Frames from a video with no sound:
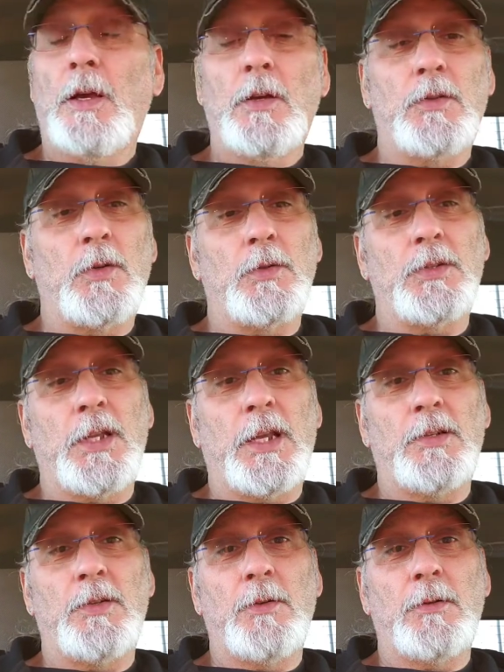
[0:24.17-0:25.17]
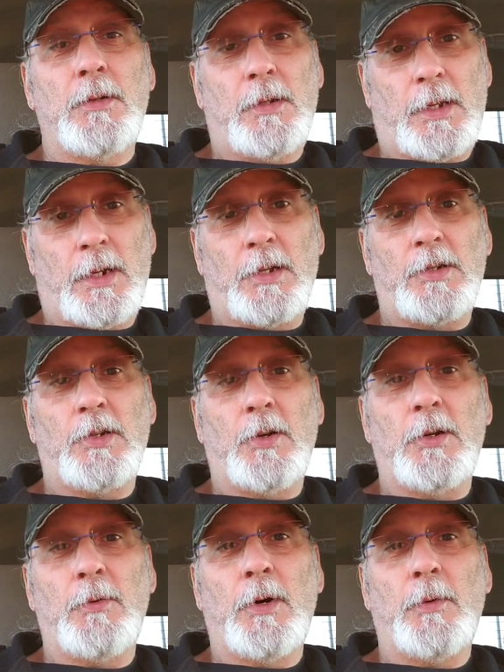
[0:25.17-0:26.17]
So stay tuned, and I'll show
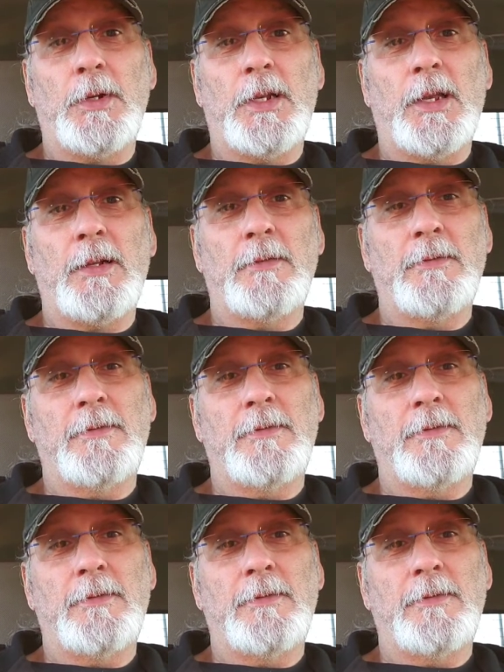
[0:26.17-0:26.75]
you what we did.